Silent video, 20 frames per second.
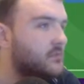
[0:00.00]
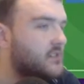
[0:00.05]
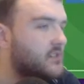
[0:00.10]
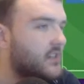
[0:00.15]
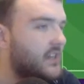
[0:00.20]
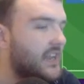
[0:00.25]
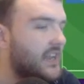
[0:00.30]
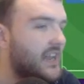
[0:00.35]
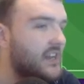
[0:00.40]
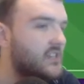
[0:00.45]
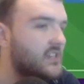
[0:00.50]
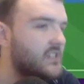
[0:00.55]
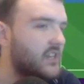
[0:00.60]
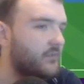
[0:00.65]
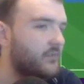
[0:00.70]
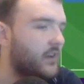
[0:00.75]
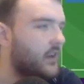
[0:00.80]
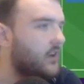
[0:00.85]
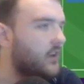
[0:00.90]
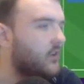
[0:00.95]
going to let us
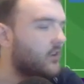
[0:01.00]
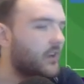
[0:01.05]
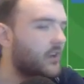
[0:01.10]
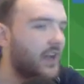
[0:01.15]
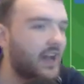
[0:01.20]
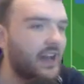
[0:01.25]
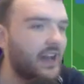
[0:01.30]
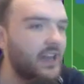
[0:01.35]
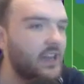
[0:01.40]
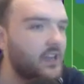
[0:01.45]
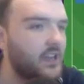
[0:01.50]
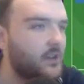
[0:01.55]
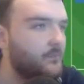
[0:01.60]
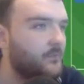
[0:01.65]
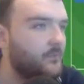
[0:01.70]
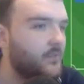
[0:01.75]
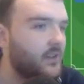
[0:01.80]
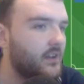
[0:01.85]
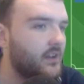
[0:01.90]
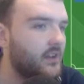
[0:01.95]
have a look at it.
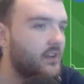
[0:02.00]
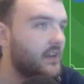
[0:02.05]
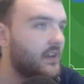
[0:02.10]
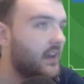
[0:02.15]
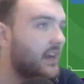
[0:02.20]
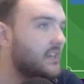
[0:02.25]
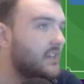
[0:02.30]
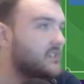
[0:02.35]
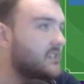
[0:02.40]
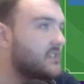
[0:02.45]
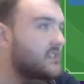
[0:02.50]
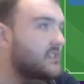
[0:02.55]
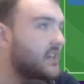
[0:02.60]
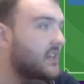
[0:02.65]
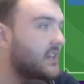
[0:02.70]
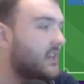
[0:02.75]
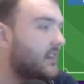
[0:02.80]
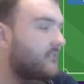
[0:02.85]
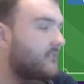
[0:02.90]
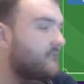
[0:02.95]
as
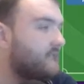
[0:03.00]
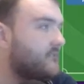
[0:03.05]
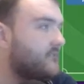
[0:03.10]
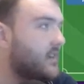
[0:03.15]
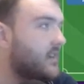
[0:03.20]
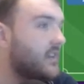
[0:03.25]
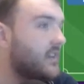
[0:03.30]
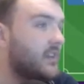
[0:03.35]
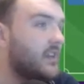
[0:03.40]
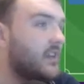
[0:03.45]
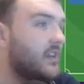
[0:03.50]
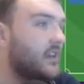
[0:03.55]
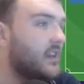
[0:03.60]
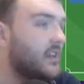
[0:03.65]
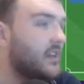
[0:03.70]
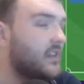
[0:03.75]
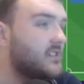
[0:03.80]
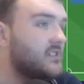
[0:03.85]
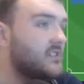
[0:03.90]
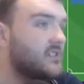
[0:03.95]
indeed I think it
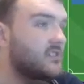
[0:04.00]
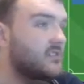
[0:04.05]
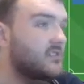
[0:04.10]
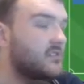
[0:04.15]
is.